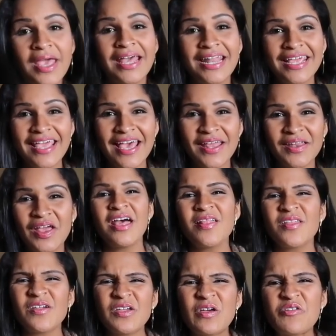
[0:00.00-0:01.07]
And again,
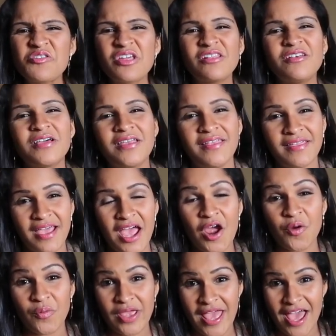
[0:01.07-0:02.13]
they're usually looking to get
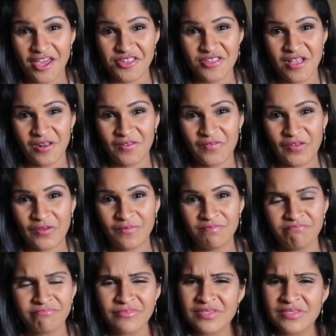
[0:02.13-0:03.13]
a reaction out of you.